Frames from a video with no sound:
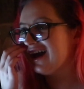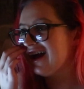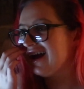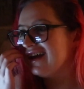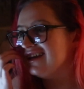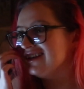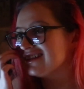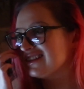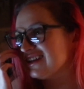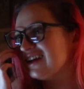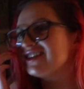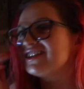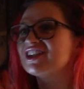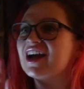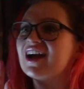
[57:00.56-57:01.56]
It's
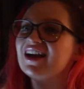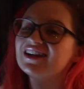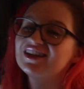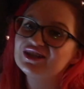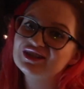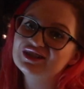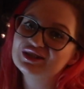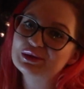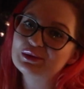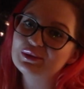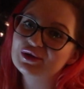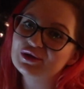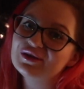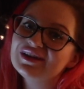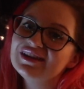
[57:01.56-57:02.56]
like, Shan, we're
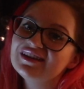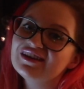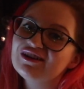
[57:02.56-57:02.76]
not in